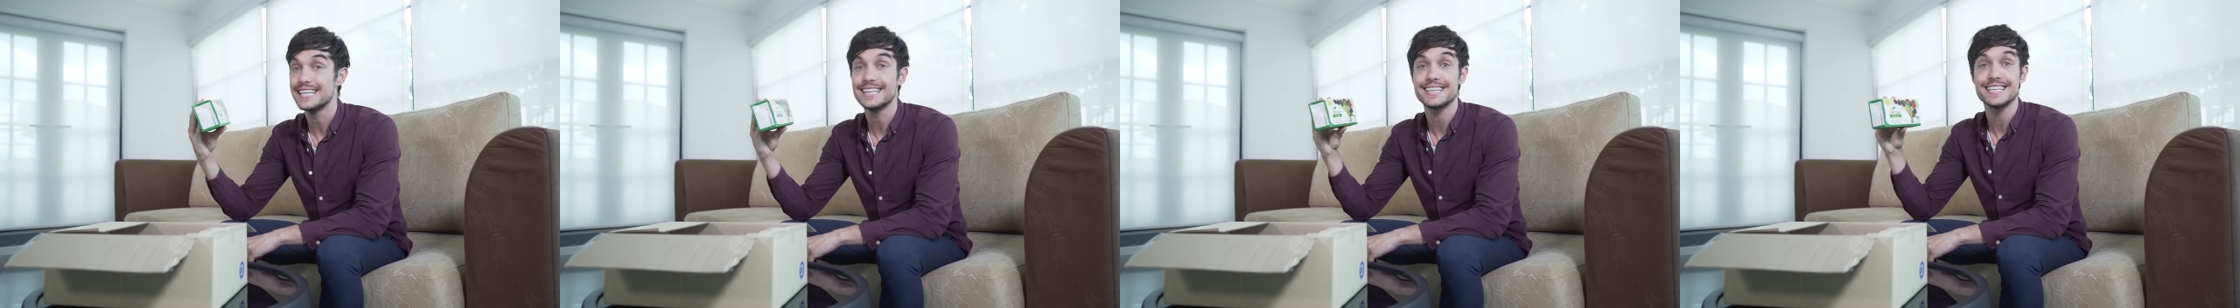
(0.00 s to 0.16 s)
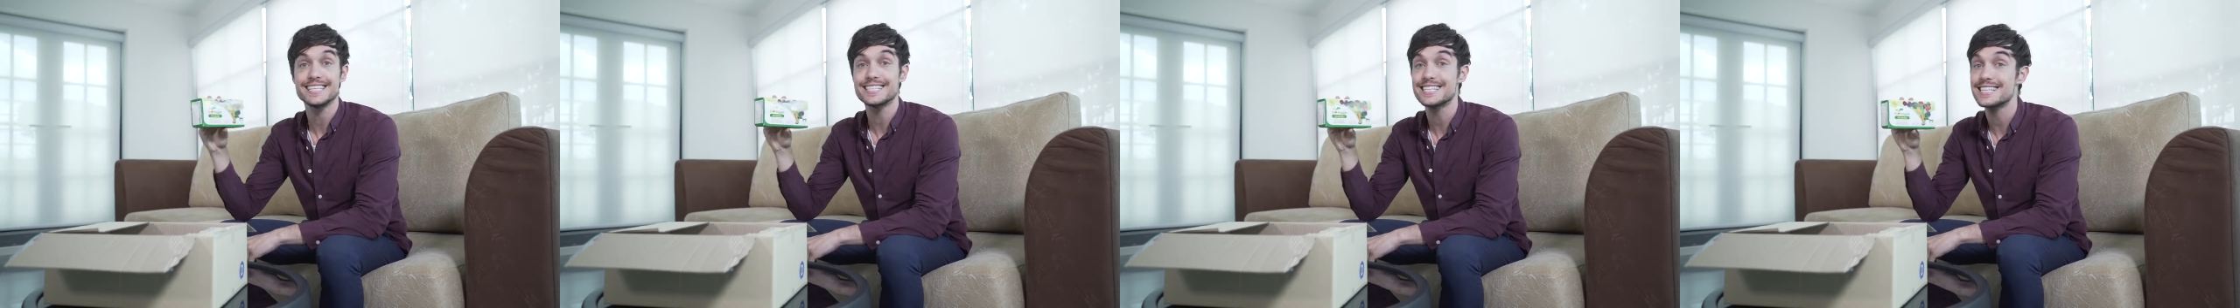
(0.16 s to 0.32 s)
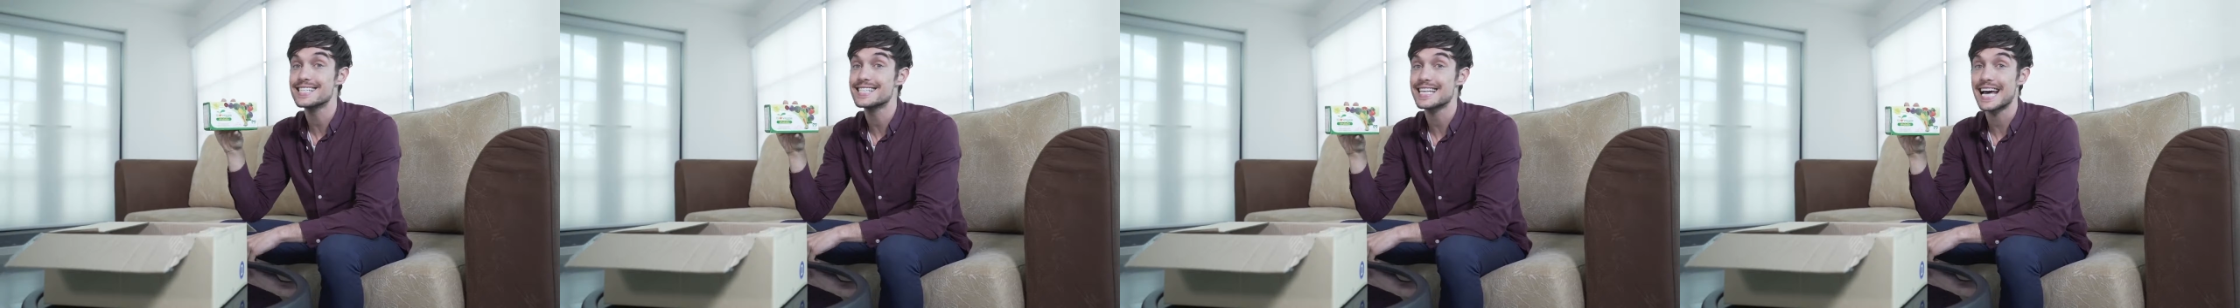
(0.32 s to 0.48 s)

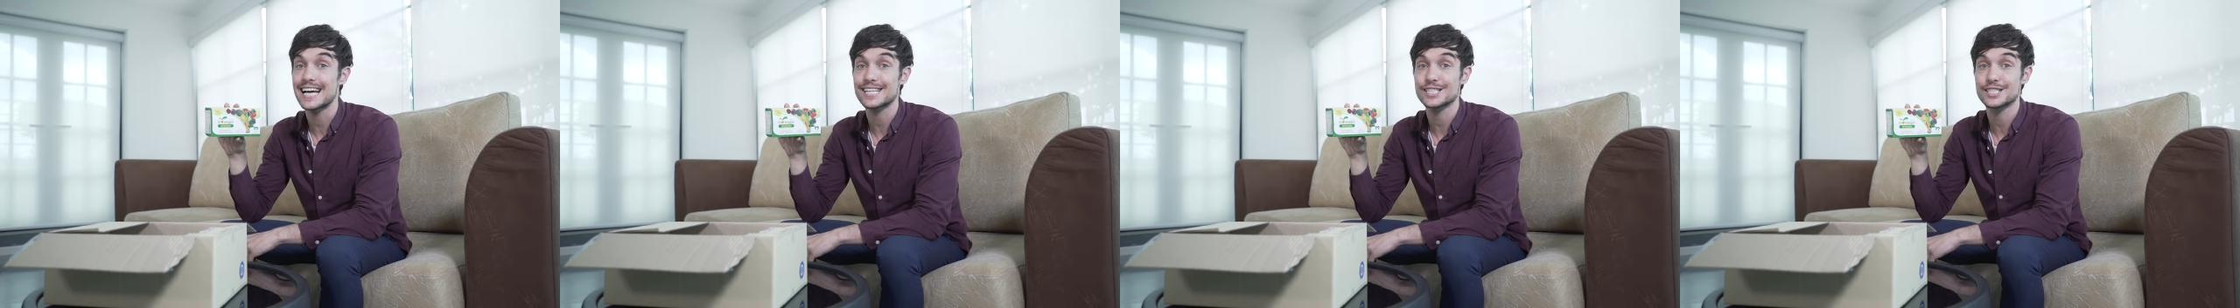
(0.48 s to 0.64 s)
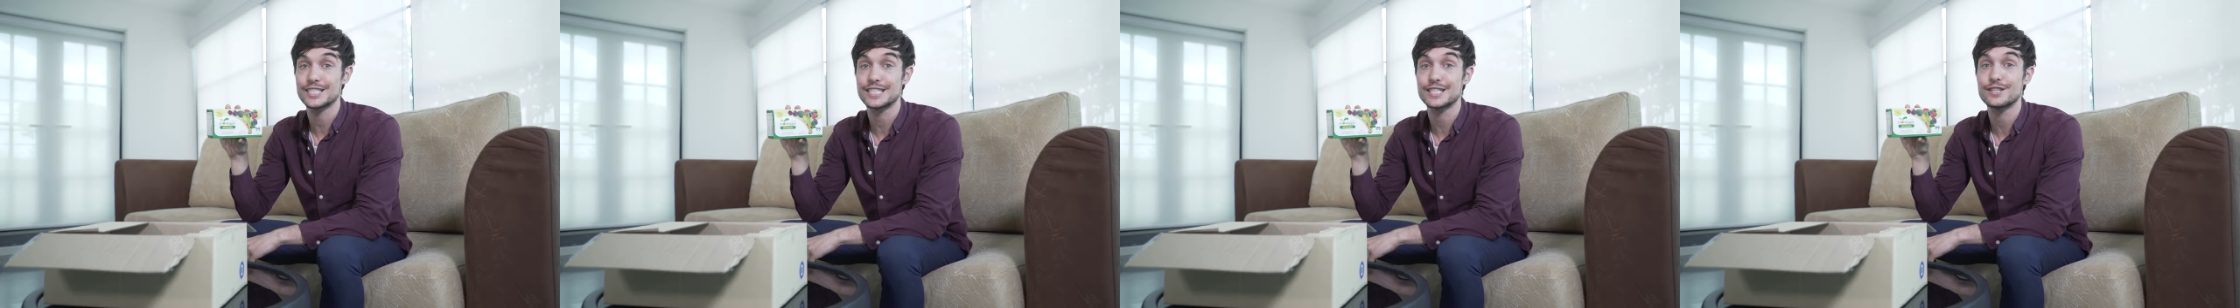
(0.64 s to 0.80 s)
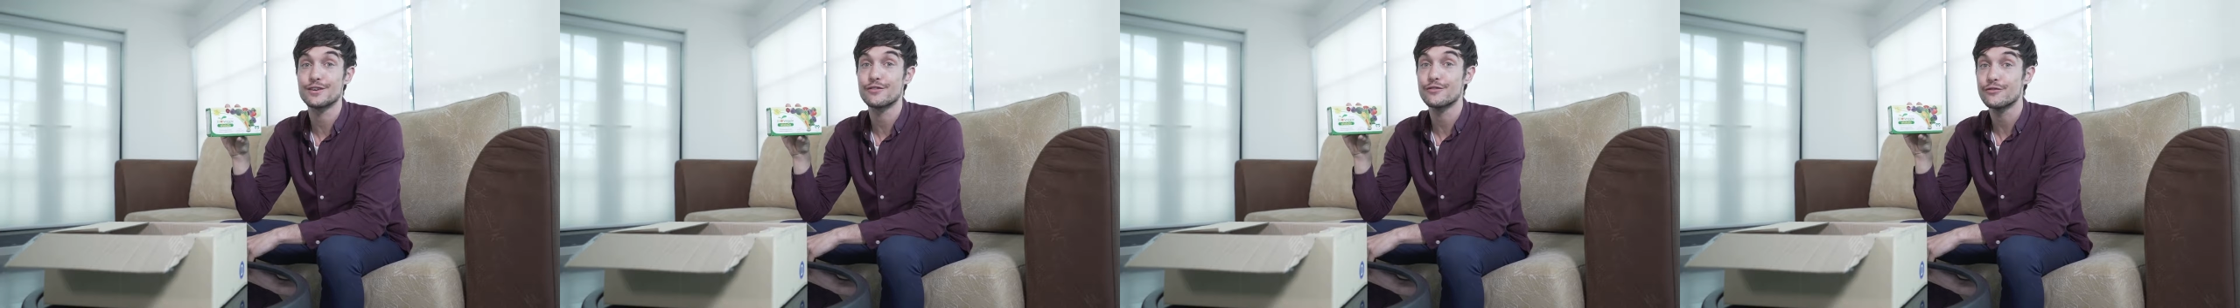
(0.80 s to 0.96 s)
This is
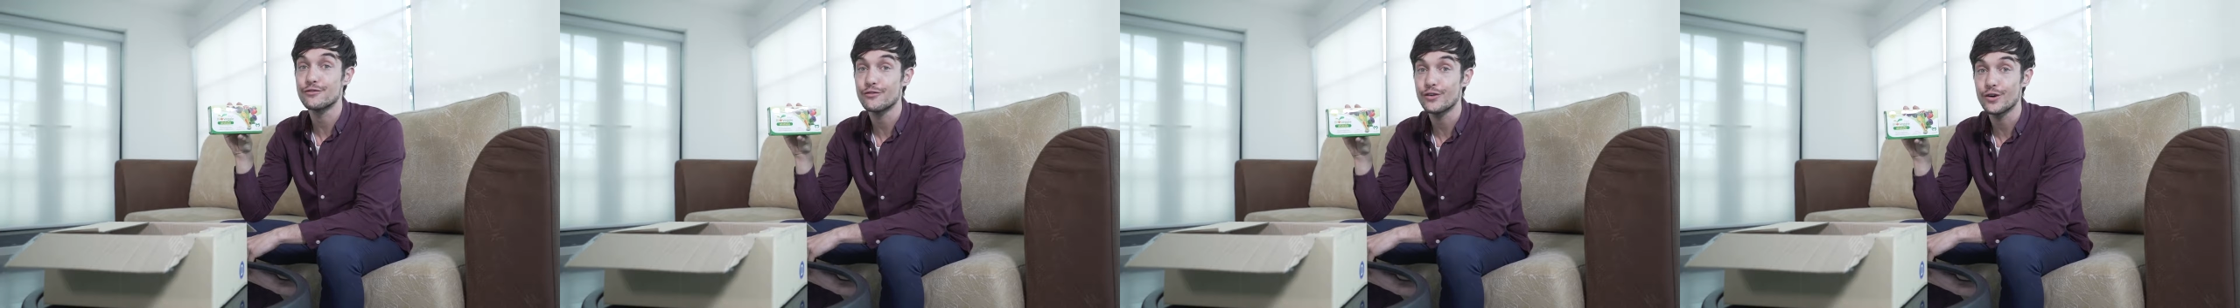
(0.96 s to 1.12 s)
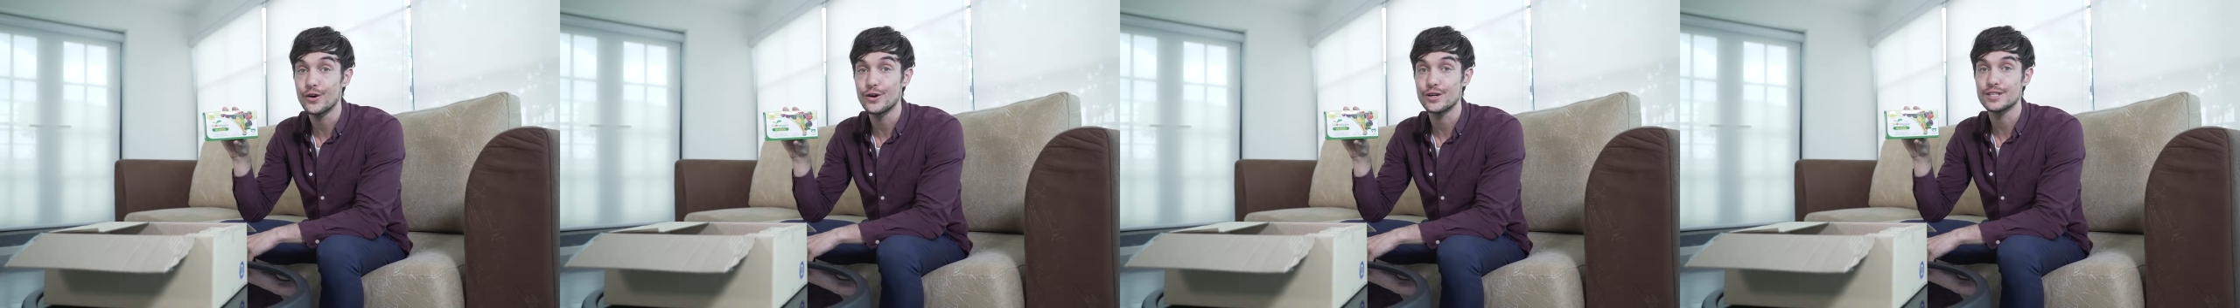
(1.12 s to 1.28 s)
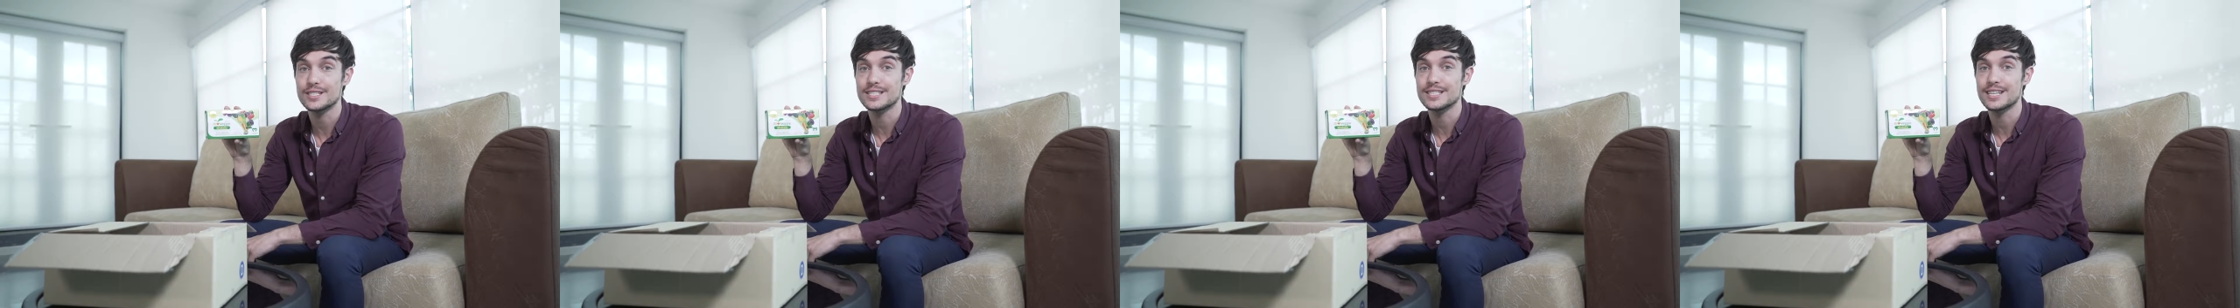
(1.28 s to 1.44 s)
actually the
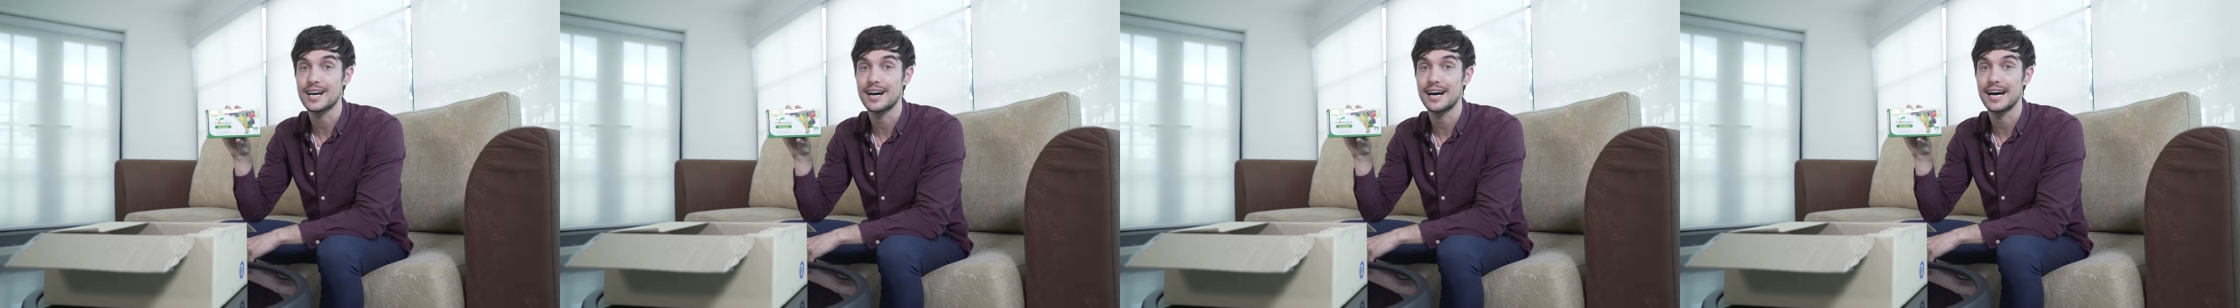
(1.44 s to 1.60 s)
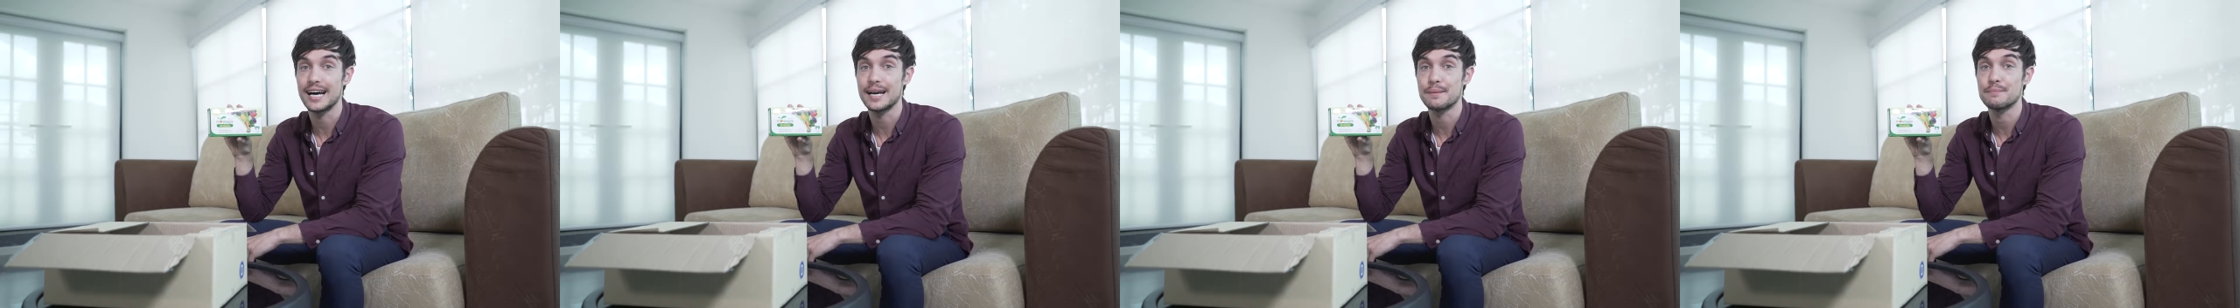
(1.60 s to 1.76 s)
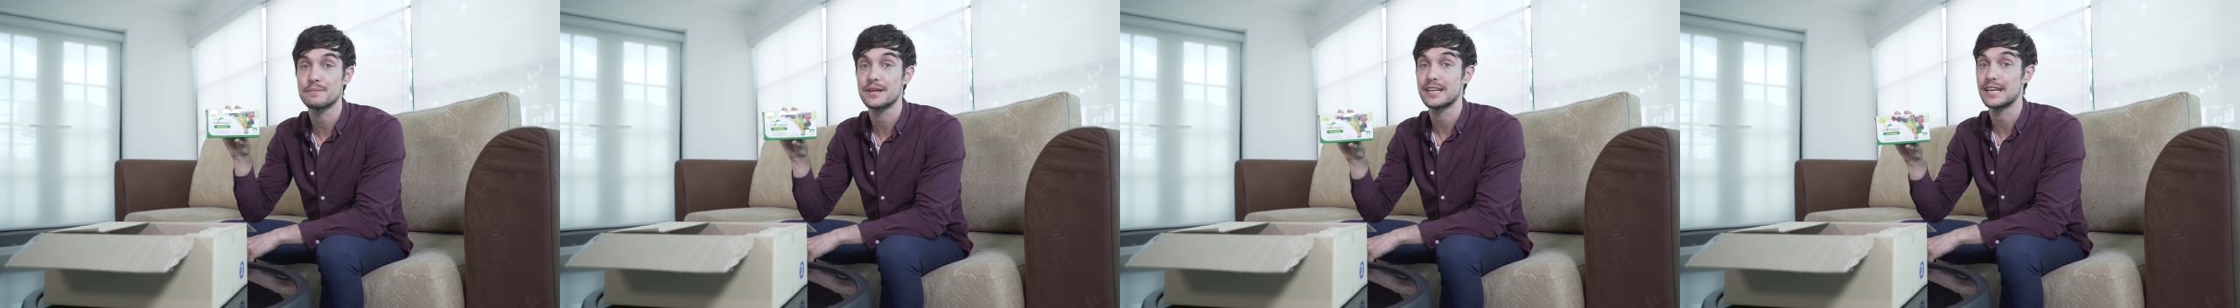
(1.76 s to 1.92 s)
first
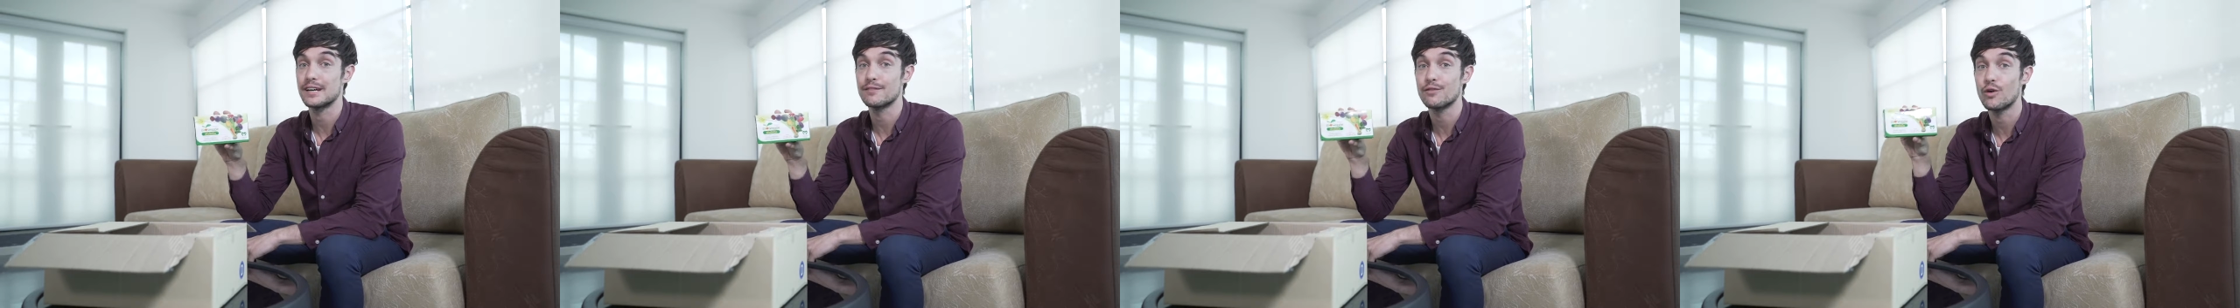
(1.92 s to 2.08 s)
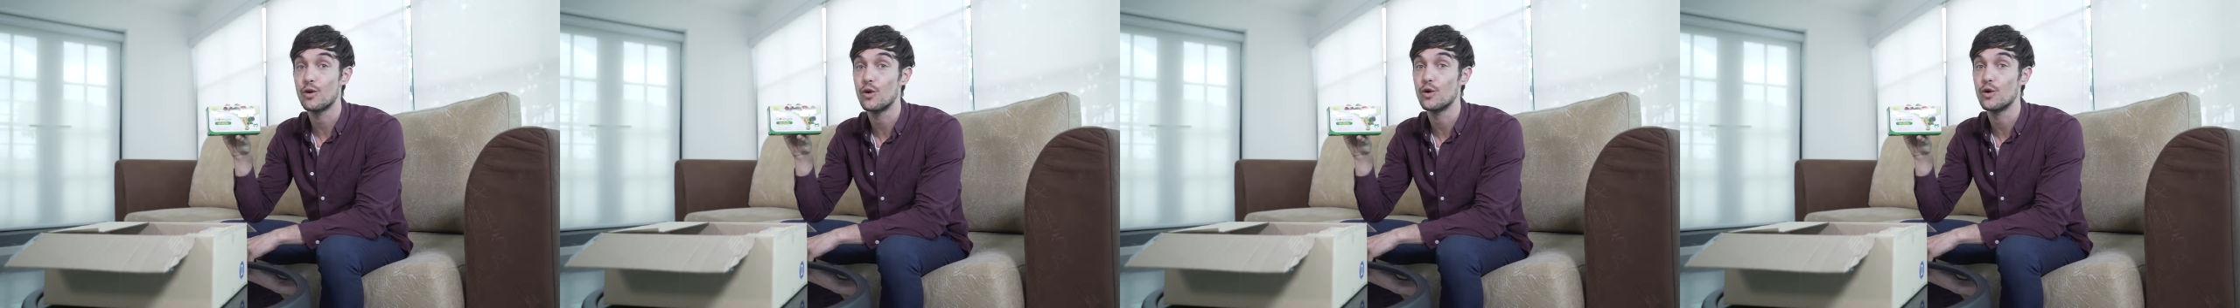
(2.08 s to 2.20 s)
time that I've